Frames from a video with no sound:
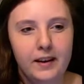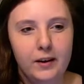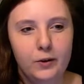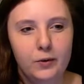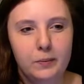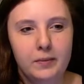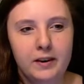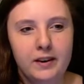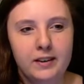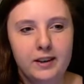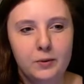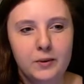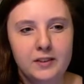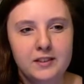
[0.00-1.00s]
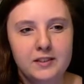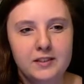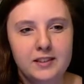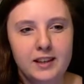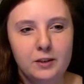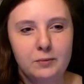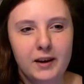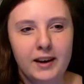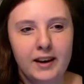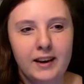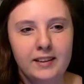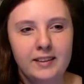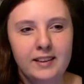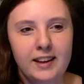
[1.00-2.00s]
who apparently wants to stand
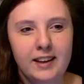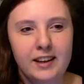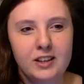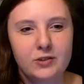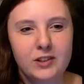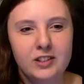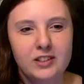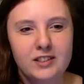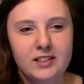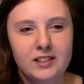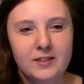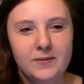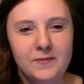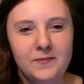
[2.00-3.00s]
behind the cash register.